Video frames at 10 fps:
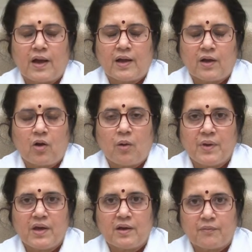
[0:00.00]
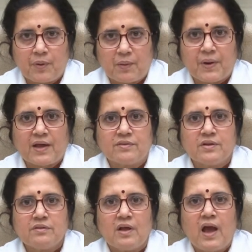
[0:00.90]
economic
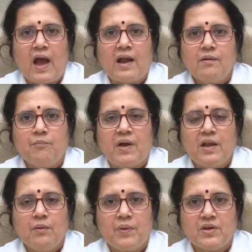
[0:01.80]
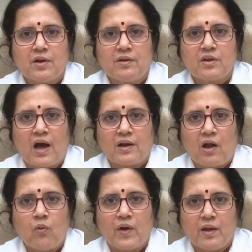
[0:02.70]
prices, and many patients are
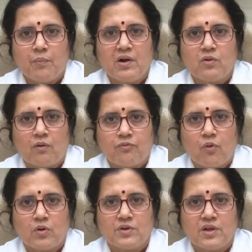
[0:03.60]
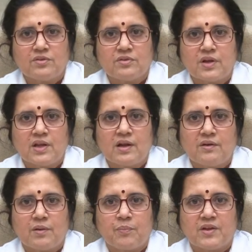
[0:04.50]
now able to afford these renal
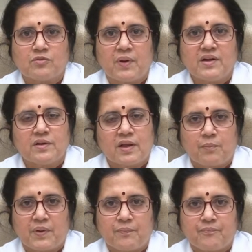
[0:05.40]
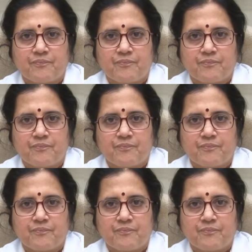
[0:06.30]
replacement therapy.